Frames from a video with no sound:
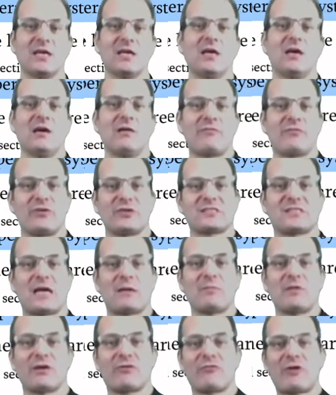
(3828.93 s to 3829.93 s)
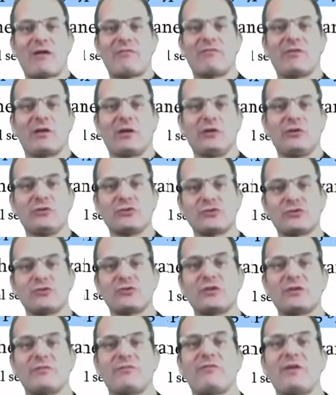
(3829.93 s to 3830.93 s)
For example, the graphical user
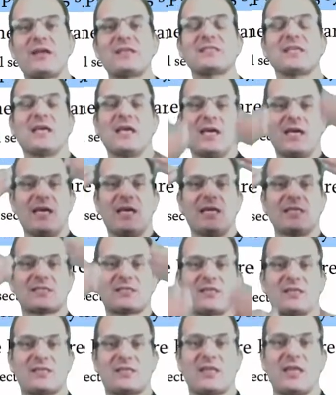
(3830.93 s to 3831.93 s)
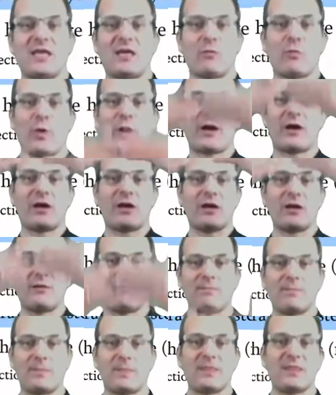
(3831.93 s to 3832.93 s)
interface is the thing where
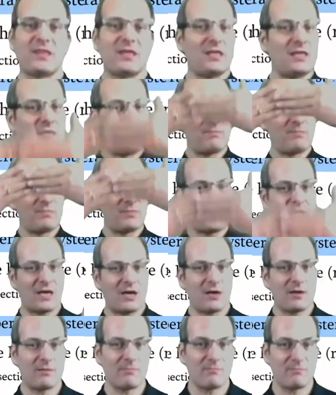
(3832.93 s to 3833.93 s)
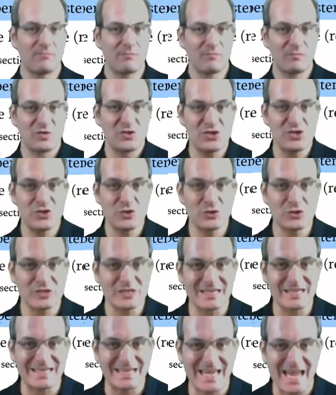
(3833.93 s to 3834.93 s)
the user
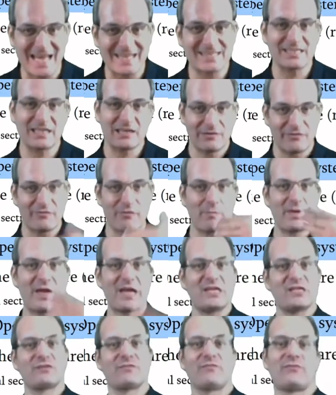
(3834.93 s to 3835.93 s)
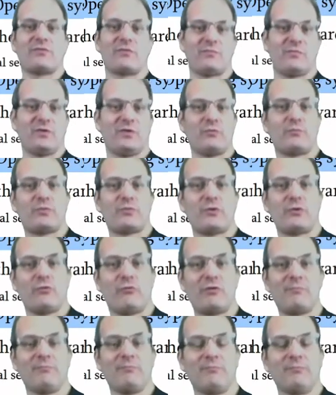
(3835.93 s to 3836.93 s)
gets information from your
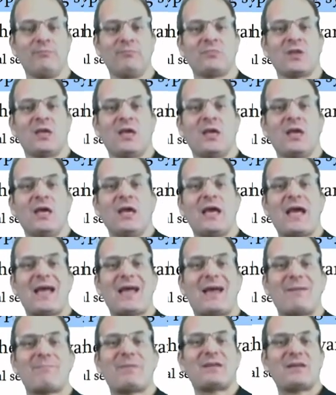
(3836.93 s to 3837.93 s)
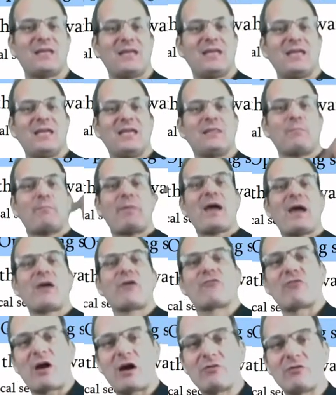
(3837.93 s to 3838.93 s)
program, but in the
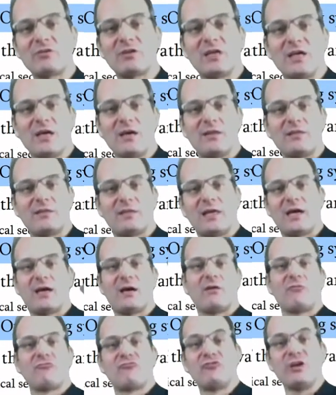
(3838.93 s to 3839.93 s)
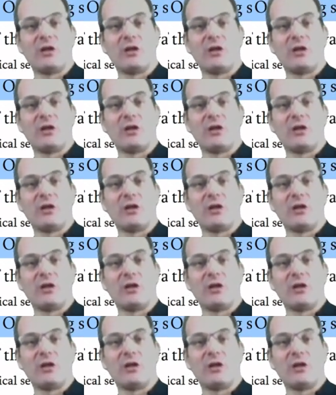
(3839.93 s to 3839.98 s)
background the real